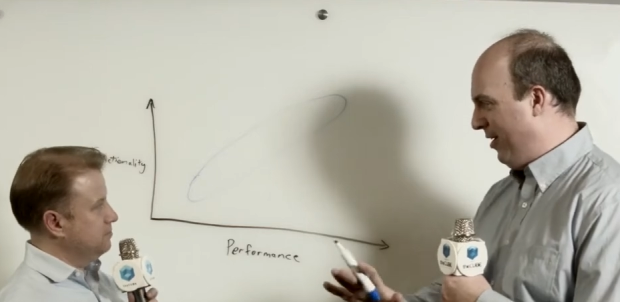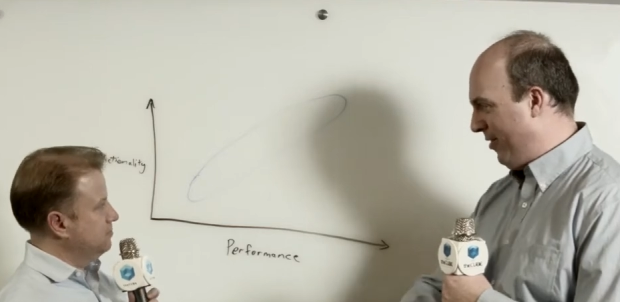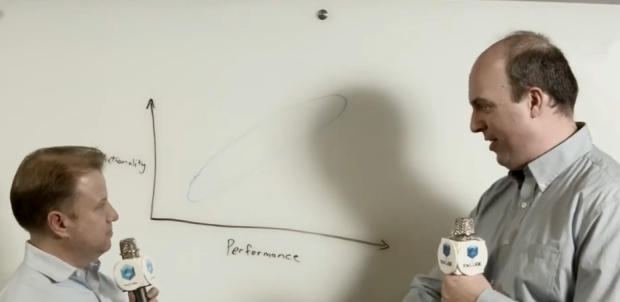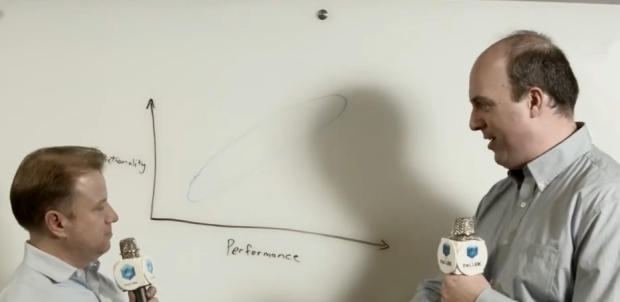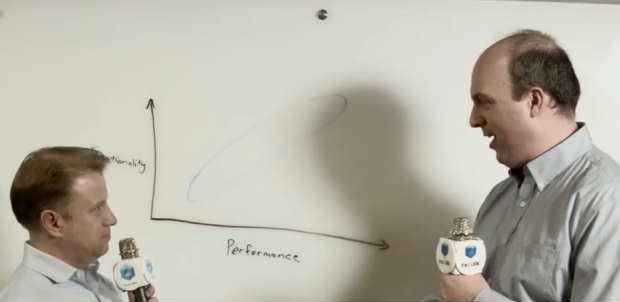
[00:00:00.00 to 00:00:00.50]

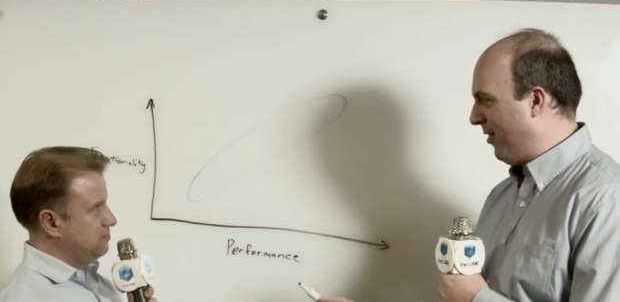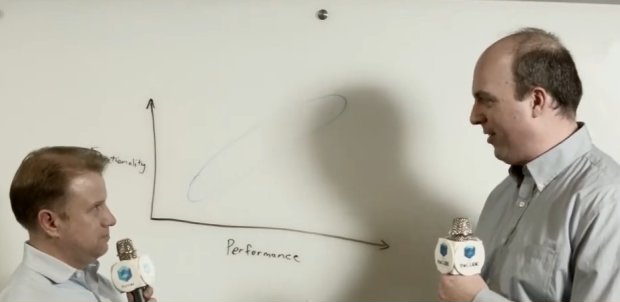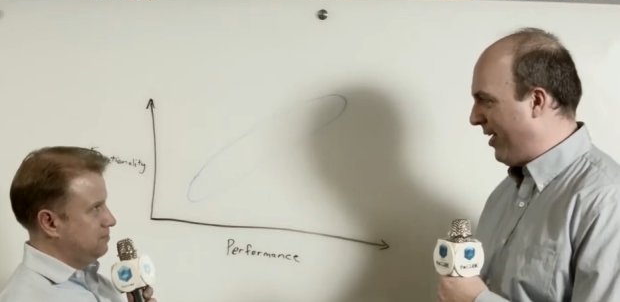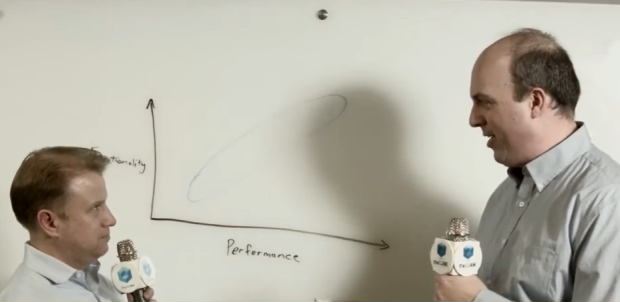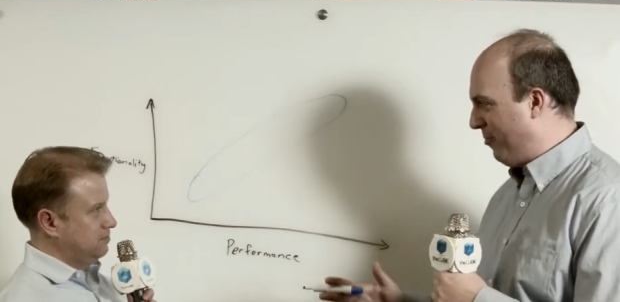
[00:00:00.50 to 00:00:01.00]
Speaker 1: the Dell
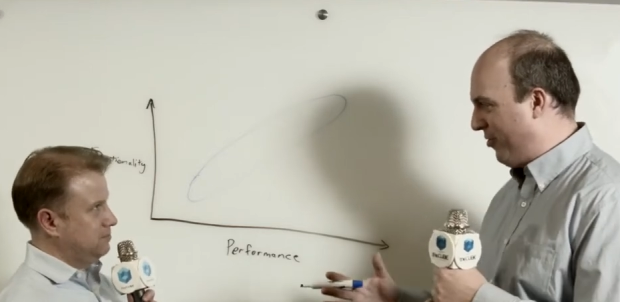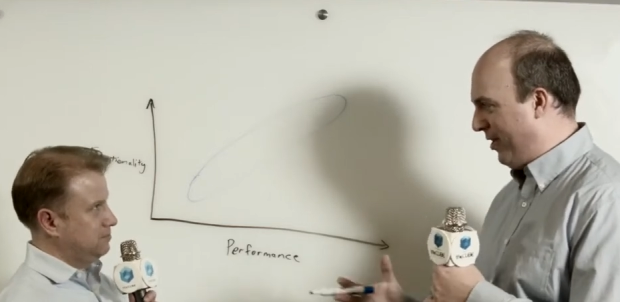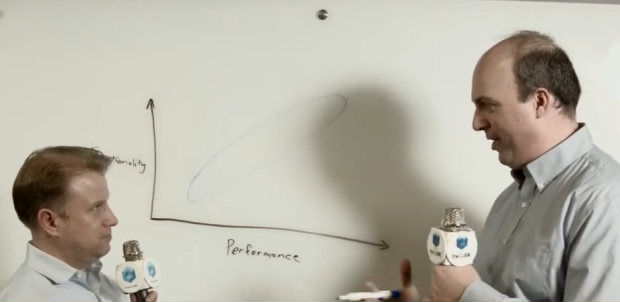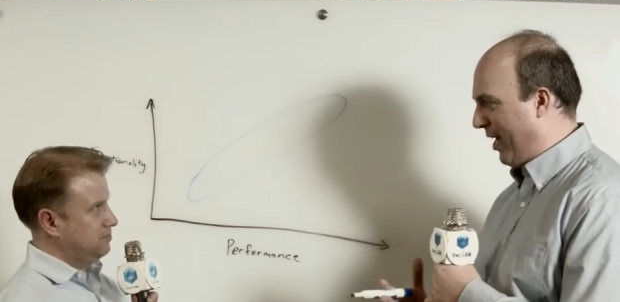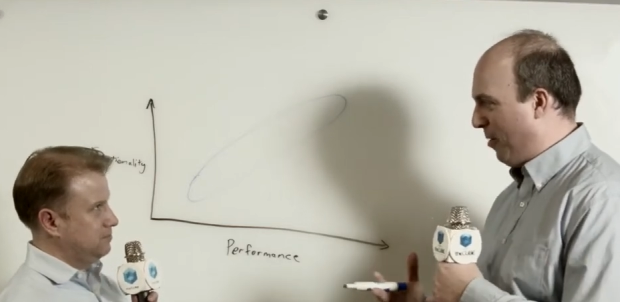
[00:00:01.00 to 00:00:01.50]

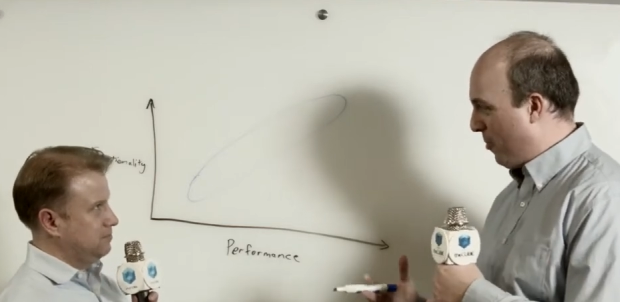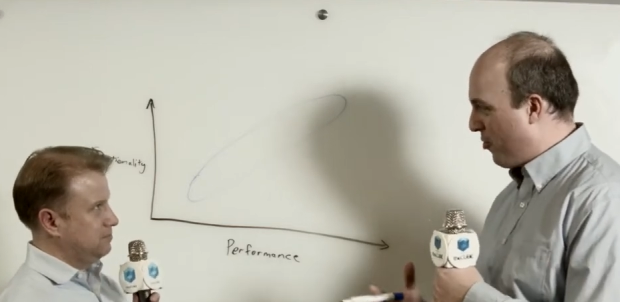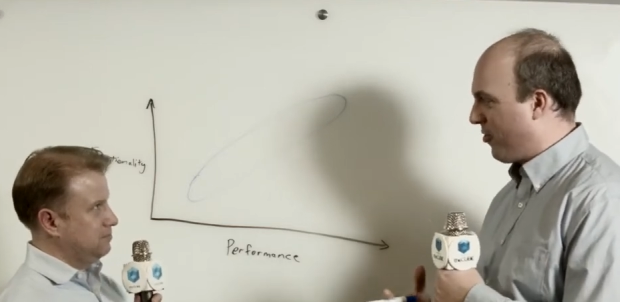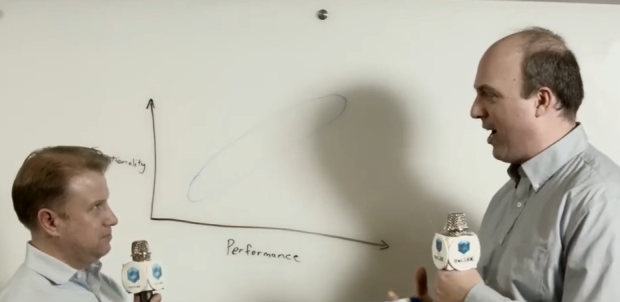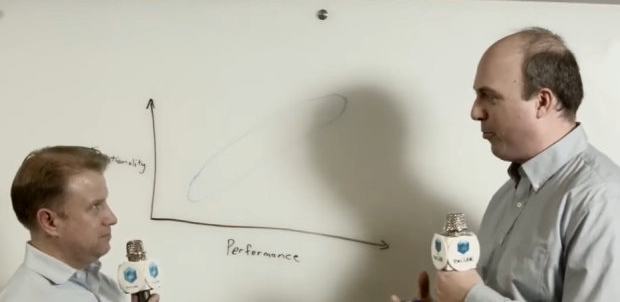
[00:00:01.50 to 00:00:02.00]
EMC kind of
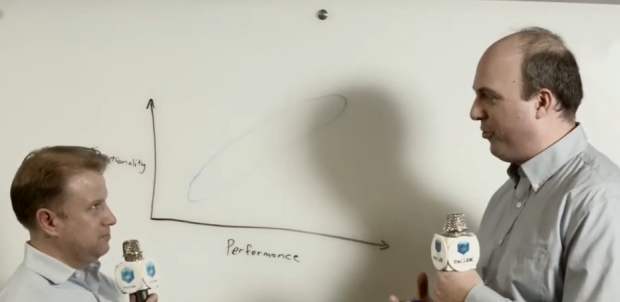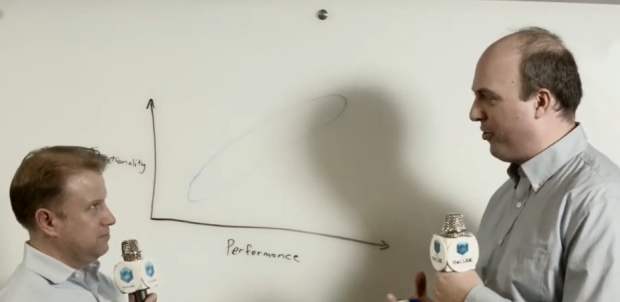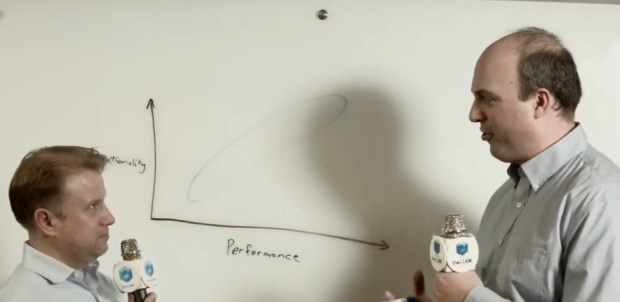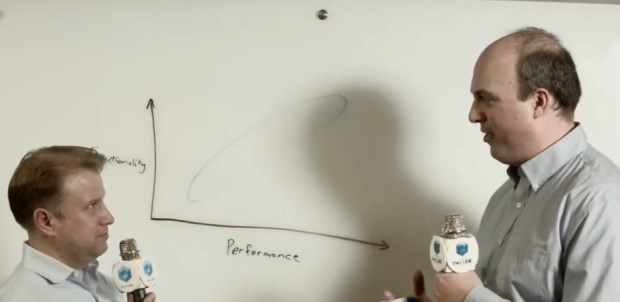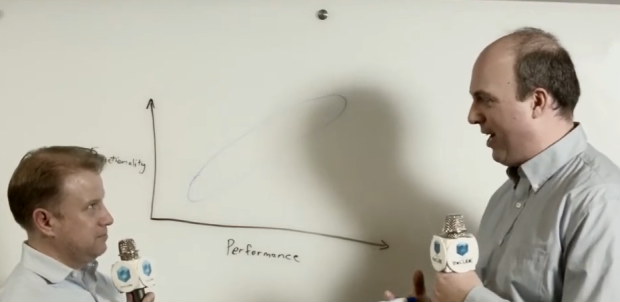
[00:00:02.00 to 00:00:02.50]
merger
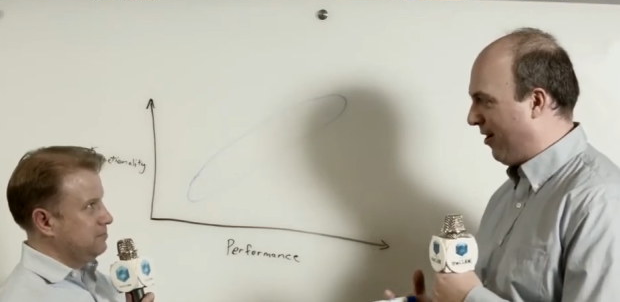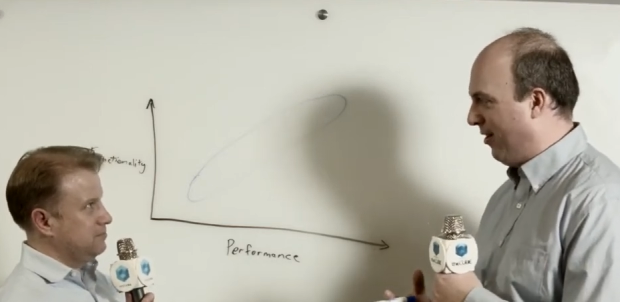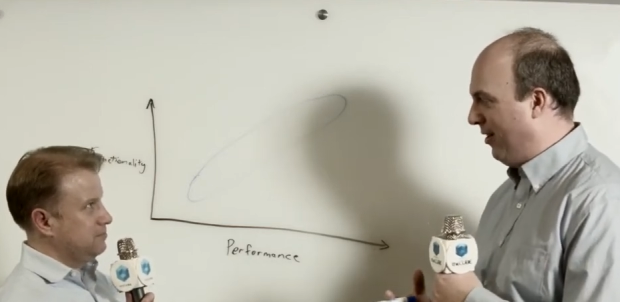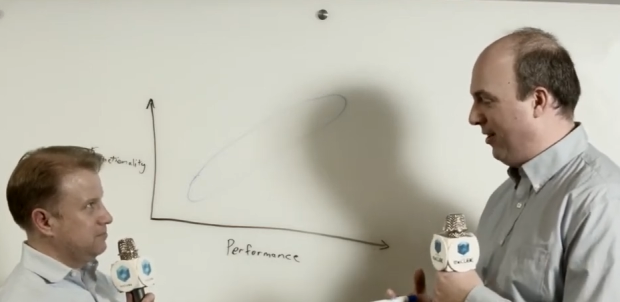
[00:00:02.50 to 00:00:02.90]
acquisition there,